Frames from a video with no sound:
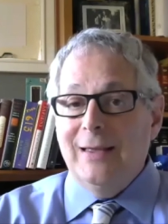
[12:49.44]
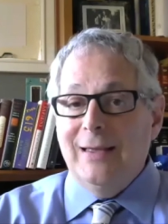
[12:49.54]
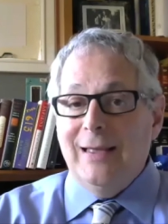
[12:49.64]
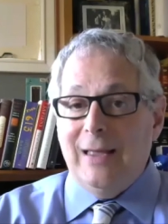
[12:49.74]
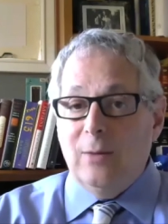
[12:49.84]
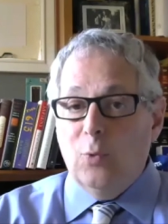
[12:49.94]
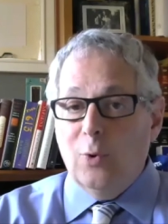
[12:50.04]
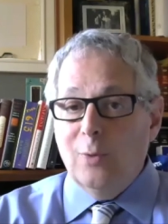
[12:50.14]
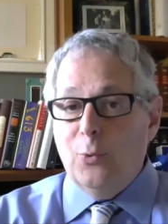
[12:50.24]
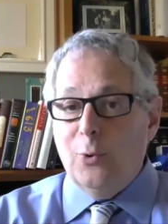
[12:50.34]
And
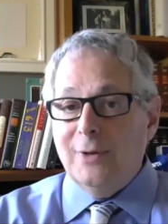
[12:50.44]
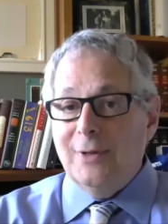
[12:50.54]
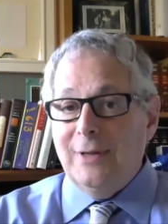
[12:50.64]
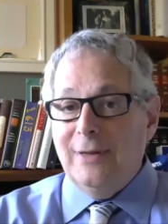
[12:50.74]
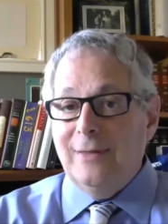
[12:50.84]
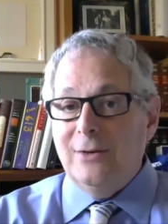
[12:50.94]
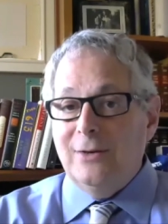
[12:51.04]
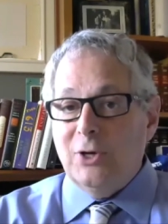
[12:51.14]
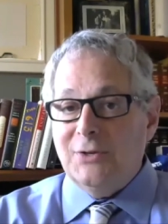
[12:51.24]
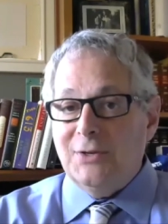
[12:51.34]
more importantly than
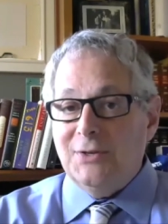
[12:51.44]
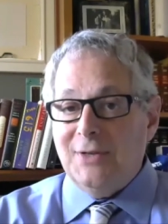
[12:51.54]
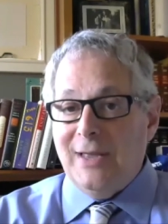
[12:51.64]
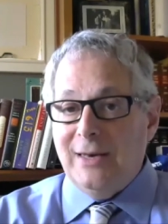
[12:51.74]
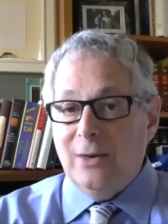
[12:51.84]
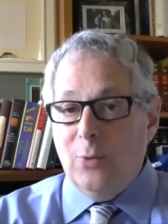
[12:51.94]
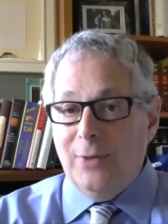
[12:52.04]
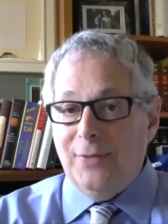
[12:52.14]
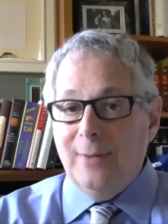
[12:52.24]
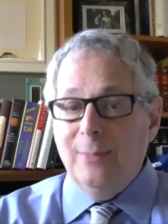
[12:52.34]
just standing
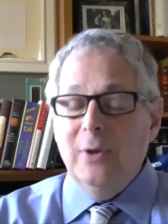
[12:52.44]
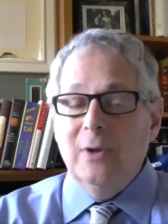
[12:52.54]
with them,